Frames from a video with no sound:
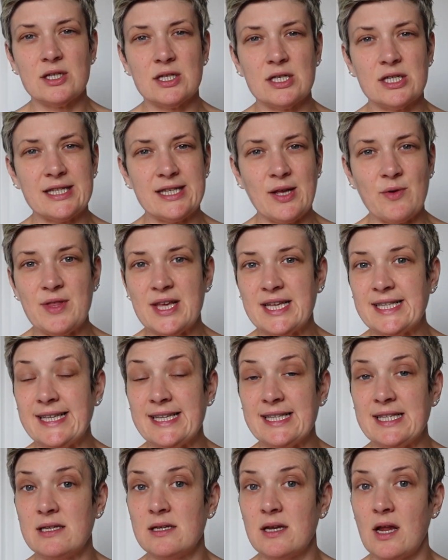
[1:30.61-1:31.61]
So this
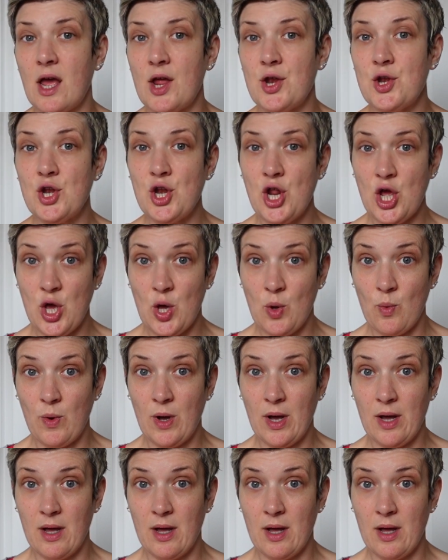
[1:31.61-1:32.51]
isn't a new